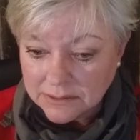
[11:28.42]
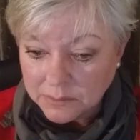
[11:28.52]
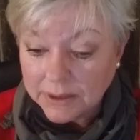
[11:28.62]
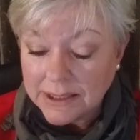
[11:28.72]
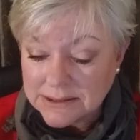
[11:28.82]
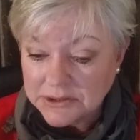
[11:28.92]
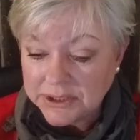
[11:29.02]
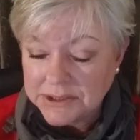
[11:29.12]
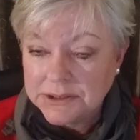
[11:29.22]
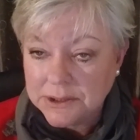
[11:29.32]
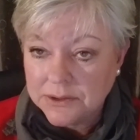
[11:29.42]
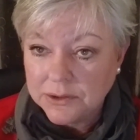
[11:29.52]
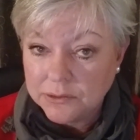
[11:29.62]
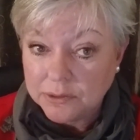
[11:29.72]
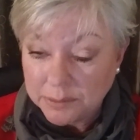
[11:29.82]
I suggested to the
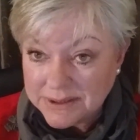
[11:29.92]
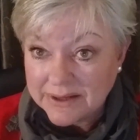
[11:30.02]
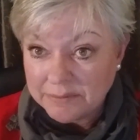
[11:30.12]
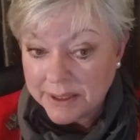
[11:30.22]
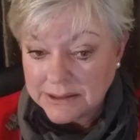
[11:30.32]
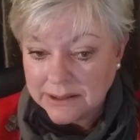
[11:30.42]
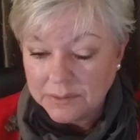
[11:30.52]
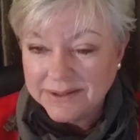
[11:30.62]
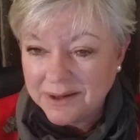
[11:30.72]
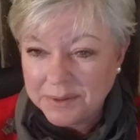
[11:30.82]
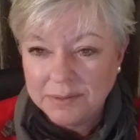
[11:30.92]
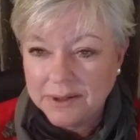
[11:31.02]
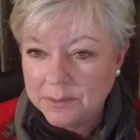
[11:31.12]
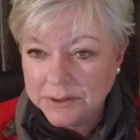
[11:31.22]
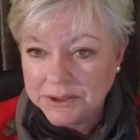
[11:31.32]
youth group, let's have a bake sale. Well, nobody
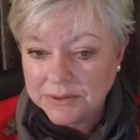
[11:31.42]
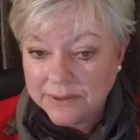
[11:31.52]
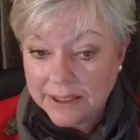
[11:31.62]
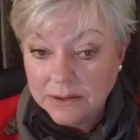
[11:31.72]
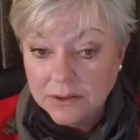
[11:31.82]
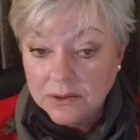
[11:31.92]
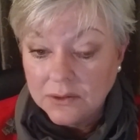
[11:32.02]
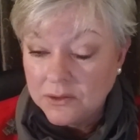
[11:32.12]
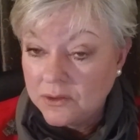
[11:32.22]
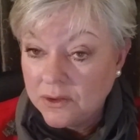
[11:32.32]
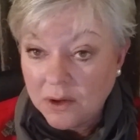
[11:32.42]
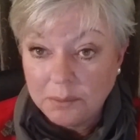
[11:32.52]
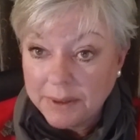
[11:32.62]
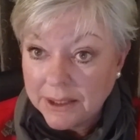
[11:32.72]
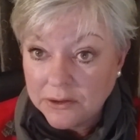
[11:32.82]
really wanted to do that. You're
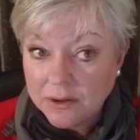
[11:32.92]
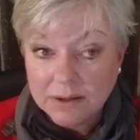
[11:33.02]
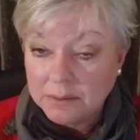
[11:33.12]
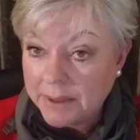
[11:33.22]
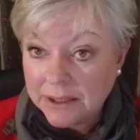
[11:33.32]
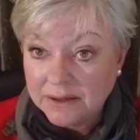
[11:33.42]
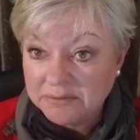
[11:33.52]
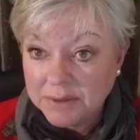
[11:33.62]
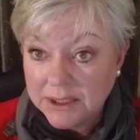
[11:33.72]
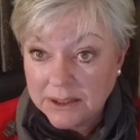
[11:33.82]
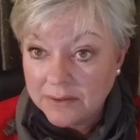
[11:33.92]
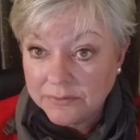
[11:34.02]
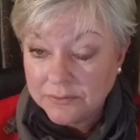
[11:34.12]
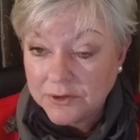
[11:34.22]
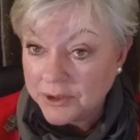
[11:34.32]
not going to make enough money off
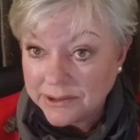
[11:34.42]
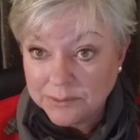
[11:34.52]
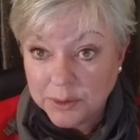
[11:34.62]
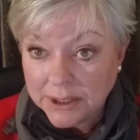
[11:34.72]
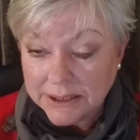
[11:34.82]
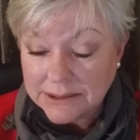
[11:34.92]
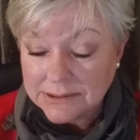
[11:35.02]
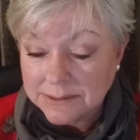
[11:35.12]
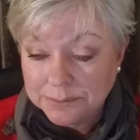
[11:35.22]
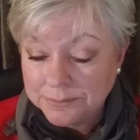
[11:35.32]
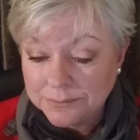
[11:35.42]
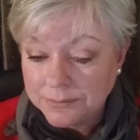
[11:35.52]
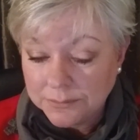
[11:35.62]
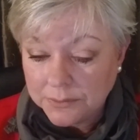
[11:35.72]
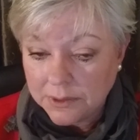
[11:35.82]
of cookies and brownies to,
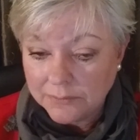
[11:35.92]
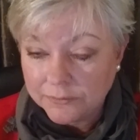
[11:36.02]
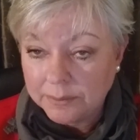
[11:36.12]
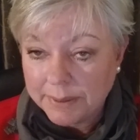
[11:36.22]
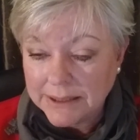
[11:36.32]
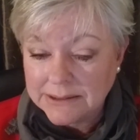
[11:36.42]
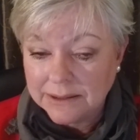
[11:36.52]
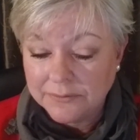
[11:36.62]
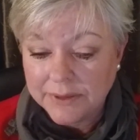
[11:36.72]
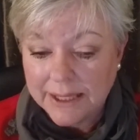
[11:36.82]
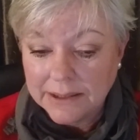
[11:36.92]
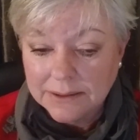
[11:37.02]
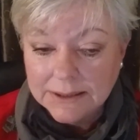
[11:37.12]
for a bake sale for that.